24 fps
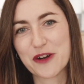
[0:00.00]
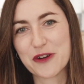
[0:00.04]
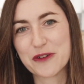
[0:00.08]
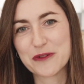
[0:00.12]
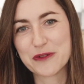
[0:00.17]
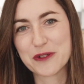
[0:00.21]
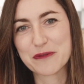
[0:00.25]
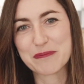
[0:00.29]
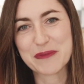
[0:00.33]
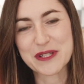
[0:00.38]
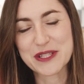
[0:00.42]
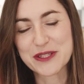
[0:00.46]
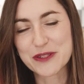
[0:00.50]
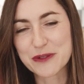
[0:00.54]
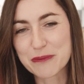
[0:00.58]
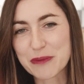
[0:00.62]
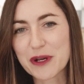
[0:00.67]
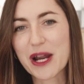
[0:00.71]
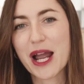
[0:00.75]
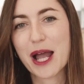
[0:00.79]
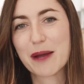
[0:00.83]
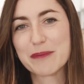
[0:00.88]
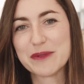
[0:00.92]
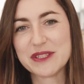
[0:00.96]
We'd be super
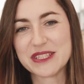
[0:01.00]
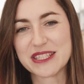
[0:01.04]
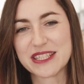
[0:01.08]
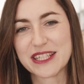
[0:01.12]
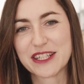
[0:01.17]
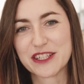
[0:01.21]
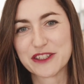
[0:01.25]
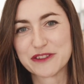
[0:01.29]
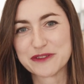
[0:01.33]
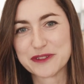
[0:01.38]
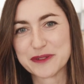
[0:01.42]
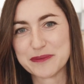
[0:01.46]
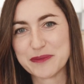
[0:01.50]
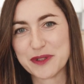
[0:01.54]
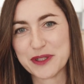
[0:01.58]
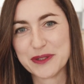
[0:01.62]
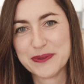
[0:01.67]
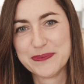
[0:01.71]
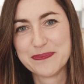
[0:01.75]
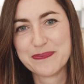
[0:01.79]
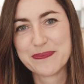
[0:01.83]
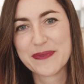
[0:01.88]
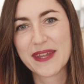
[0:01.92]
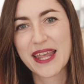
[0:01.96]
happy to hear from you,
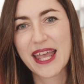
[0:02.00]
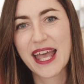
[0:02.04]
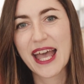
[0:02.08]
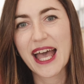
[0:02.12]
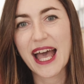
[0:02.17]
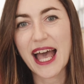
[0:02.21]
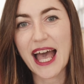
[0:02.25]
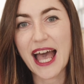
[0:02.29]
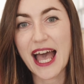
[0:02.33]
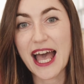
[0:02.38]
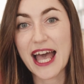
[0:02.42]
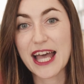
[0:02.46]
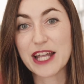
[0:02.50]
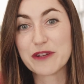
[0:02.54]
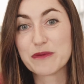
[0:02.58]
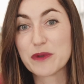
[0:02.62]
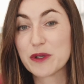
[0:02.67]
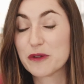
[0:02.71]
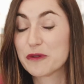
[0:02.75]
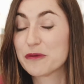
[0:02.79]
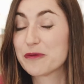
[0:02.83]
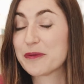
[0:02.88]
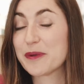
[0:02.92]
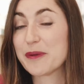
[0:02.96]
and
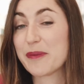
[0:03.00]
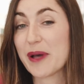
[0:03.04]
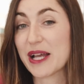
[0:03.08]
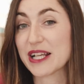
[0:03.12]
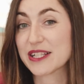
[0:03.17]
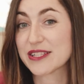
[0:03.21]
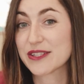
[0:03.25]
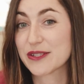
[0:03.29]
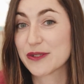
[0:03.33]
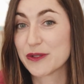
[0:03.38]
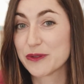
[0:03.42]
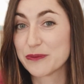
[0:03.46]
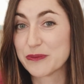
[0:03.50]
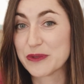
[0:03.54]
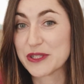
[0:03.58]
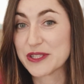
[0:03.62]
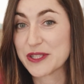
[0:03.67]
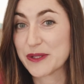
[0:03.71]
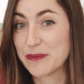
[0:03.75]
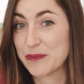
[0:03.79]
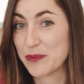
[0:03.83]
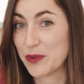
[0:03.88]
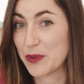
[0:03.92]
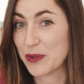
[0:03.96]
we'll be back soon with
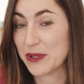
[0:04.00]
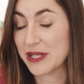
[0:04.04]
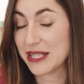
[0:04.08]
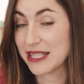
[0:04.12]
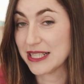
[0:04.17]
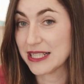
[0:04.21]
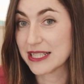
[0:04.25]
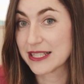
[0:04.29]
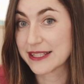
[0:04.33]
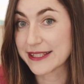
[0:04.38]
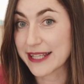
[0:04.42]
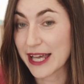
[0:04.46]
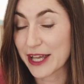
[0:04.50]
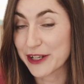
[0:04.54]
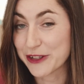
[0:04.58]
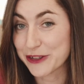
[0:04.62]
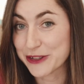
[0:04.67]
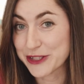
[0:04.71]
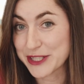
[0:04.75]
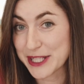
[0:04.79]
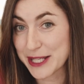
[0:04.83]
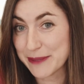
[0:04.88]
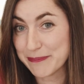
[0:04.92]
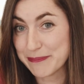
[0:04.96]
some more insider
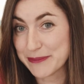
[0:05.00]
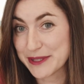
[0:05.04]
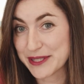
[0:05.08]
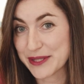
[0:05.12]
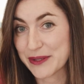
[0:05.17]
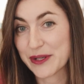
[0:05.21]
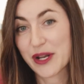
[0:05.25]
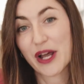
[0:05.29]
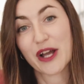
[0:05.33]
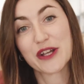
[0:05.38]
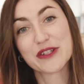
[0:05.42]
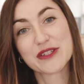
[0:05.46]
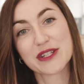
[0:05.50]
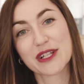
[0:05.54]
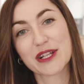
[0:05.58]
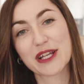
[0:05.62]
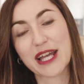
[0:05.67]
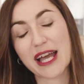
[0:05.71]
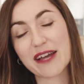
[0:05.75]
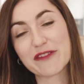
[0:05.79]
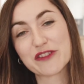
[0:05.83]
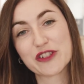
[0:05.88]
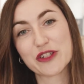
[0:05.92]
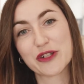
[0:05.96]
tips on how to look
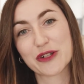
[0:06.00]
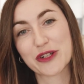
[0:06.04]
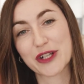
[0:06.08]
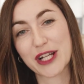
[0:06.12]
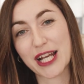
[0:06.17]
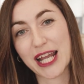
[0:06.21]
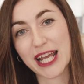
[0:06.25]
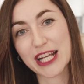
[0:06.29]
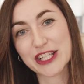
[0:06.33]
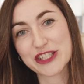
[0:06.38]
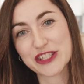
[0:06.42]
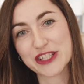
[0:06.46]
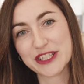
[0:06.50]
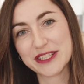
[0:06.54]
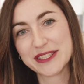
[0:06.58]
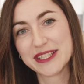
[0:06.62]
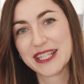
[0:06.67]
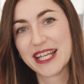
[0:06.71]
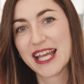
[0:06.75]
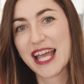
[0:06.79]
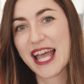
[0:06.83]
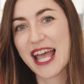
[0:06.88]
after your collection.